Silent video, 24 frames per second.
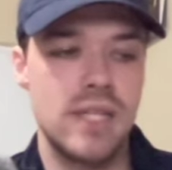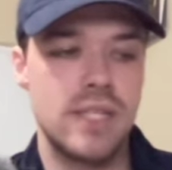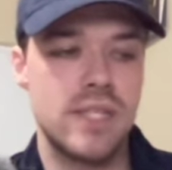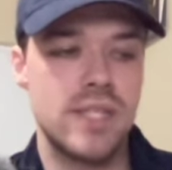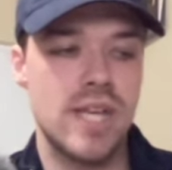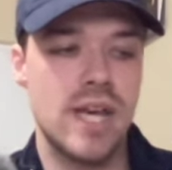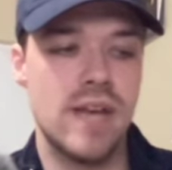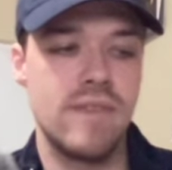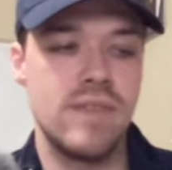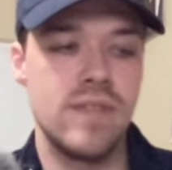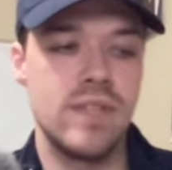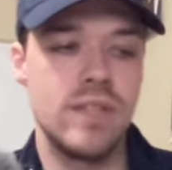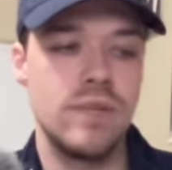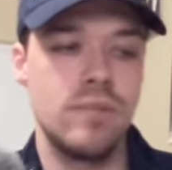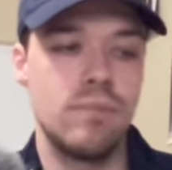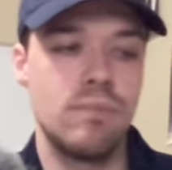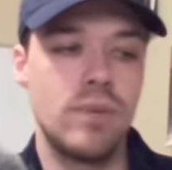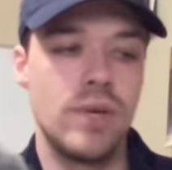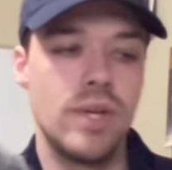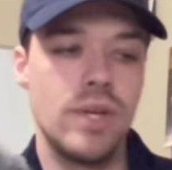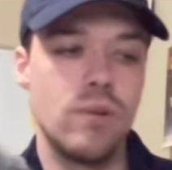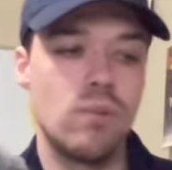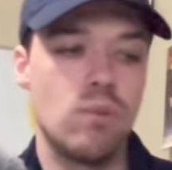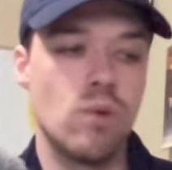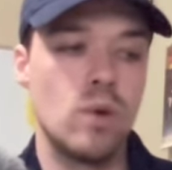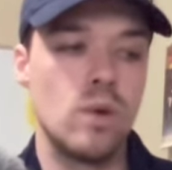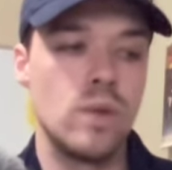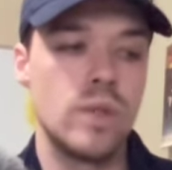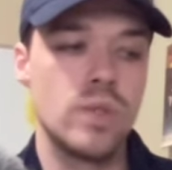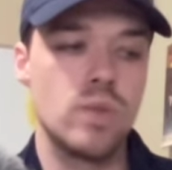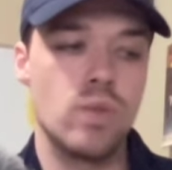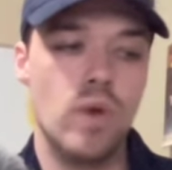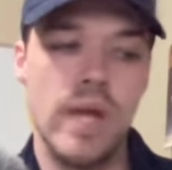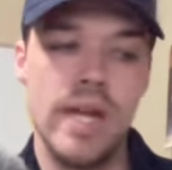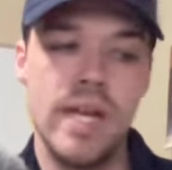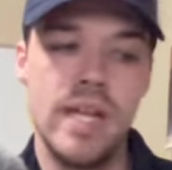a seven, but it
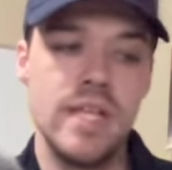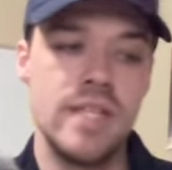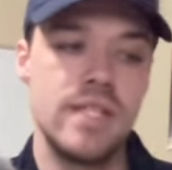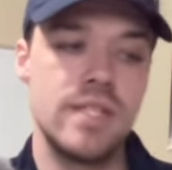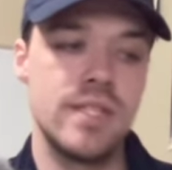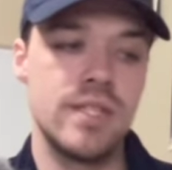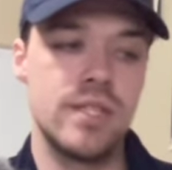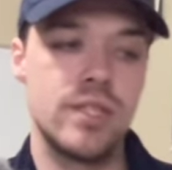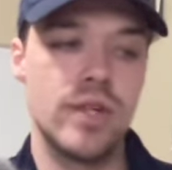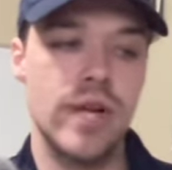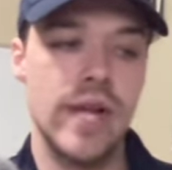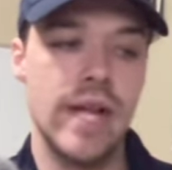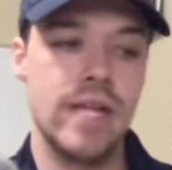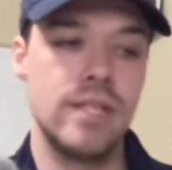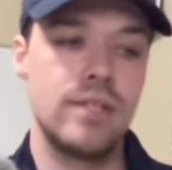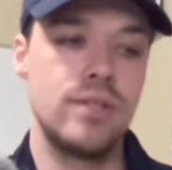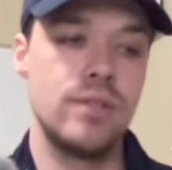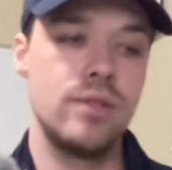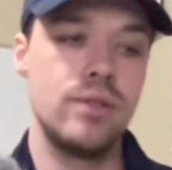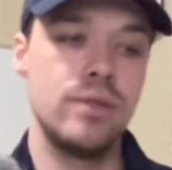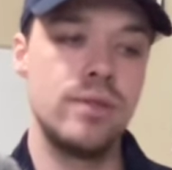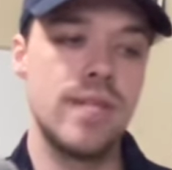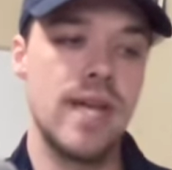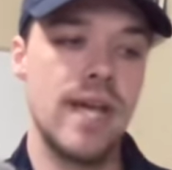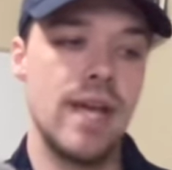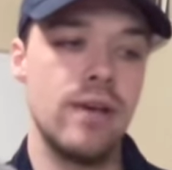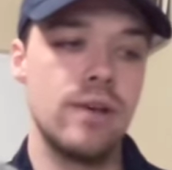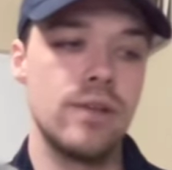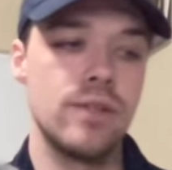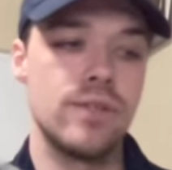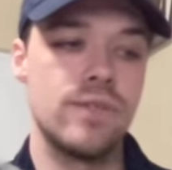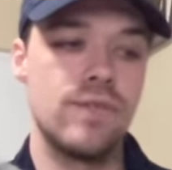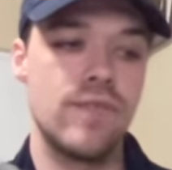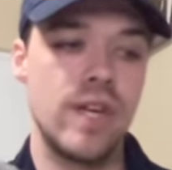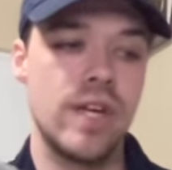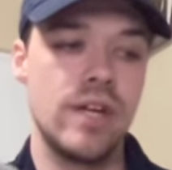rolls right into track two,
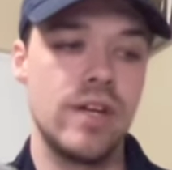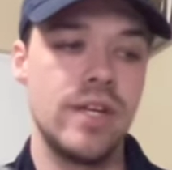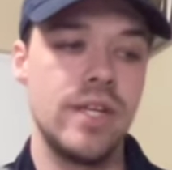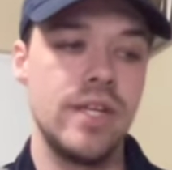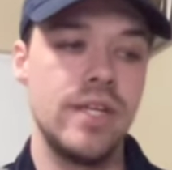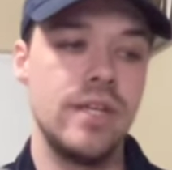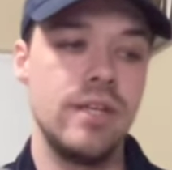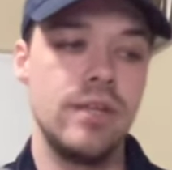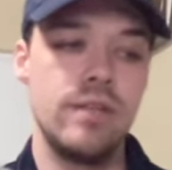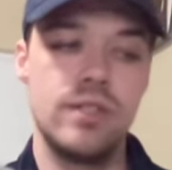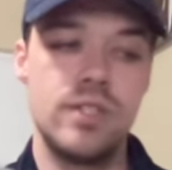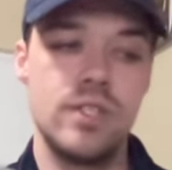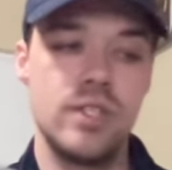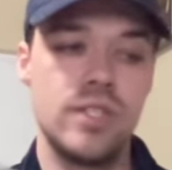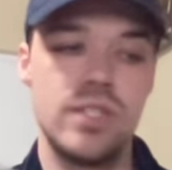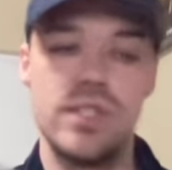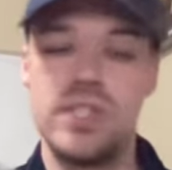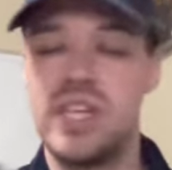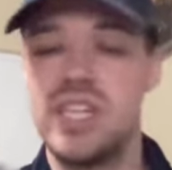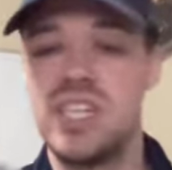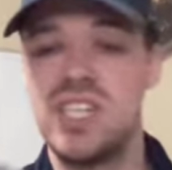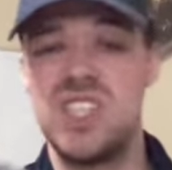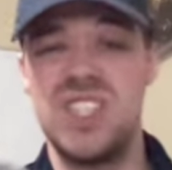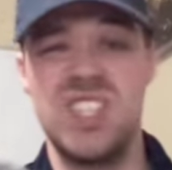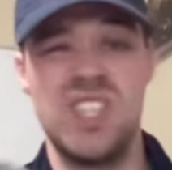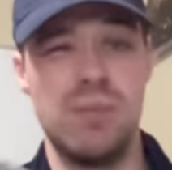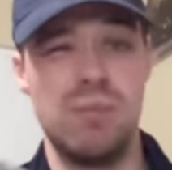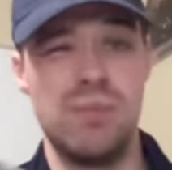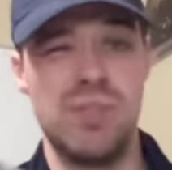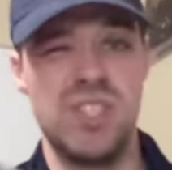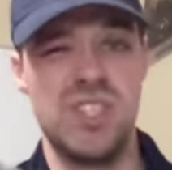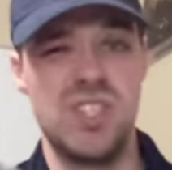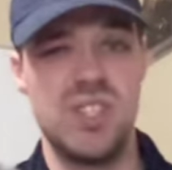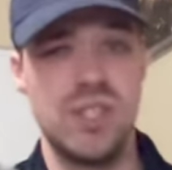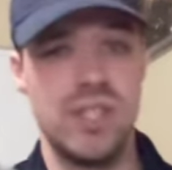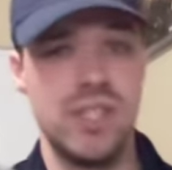Tales, very just like
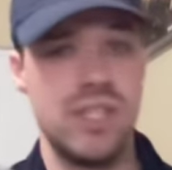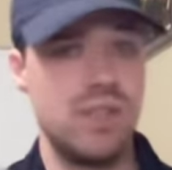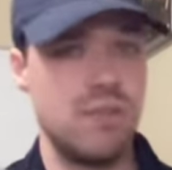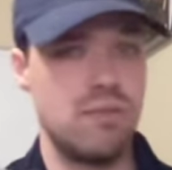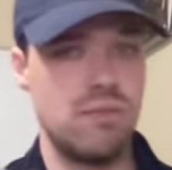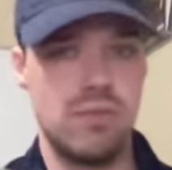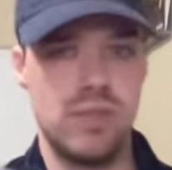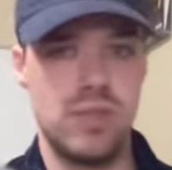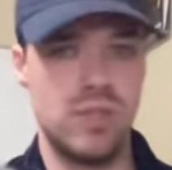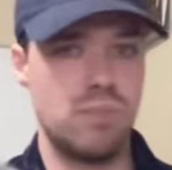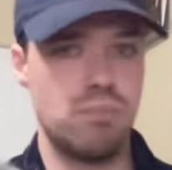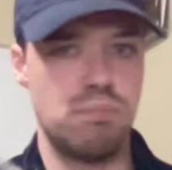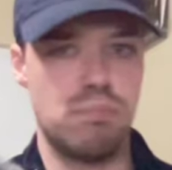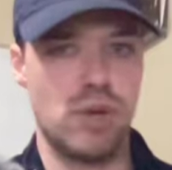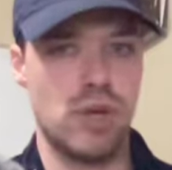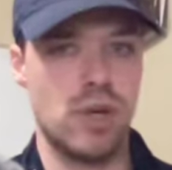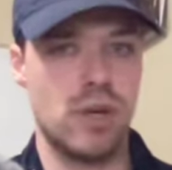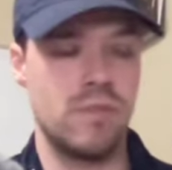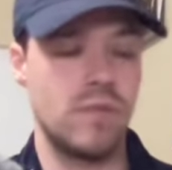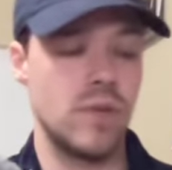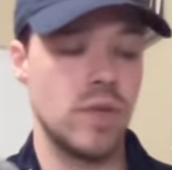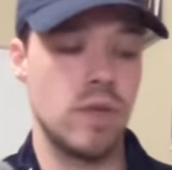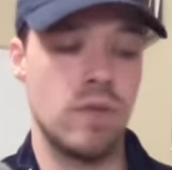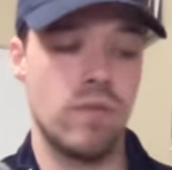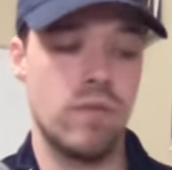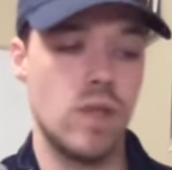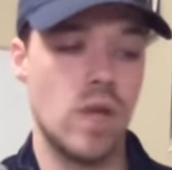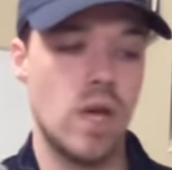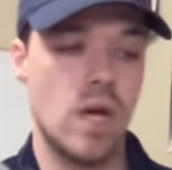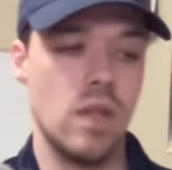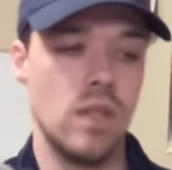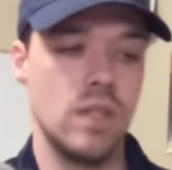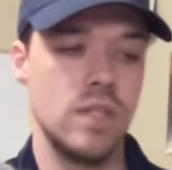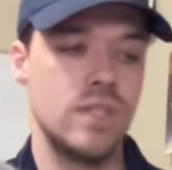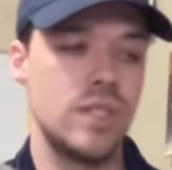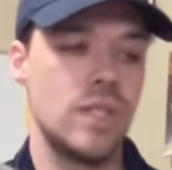seamlessly, just perfect,
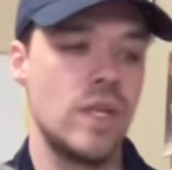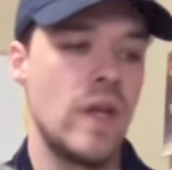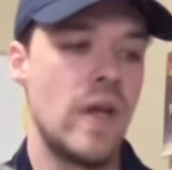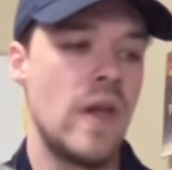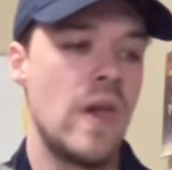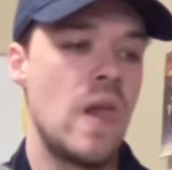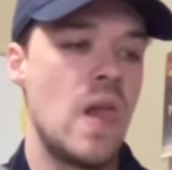flawless.